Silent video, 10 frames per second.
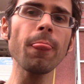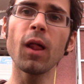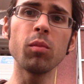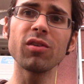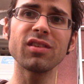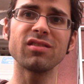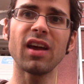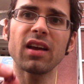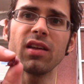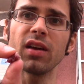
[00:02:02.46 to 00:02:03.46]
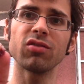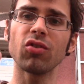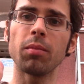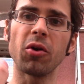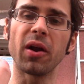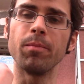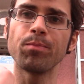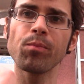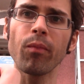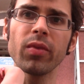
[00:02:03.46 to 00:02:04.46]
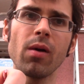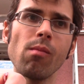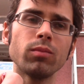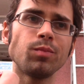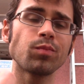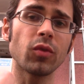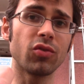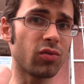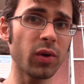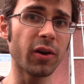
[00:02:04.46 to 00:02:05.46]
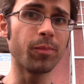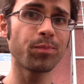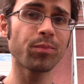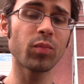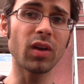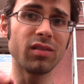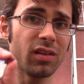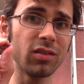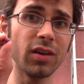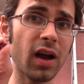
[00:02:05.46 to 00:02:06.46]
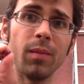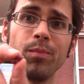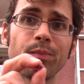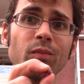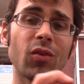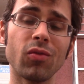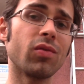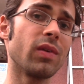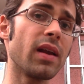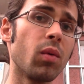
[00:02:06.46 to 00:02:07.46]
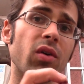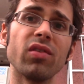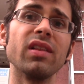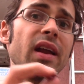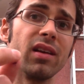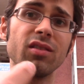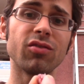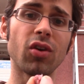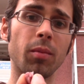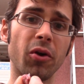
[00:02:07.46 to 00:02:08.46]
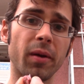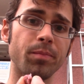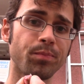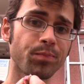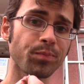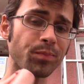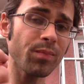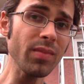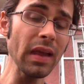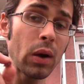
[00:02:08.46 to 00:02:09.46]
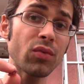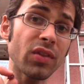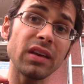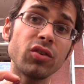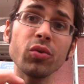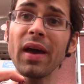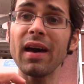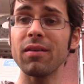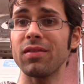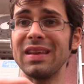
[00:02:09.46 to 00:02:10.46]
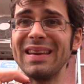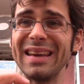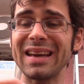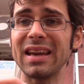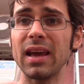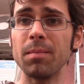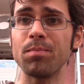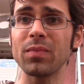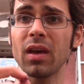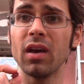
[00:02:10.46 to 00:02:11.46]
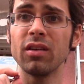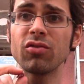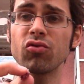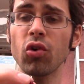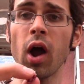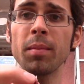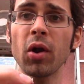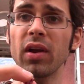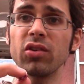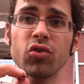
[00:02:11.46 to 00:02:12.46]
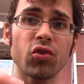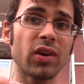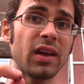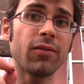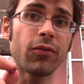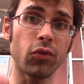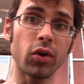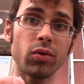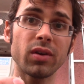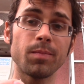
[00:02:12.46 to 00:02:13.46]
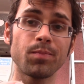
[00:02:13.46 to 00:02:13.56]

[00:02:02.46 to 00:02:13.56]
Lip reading: Almost exactly like strawberry. Which is weird, because these are not anywhere related to strawberry. However, they do have the nickname strawberry tree fruit,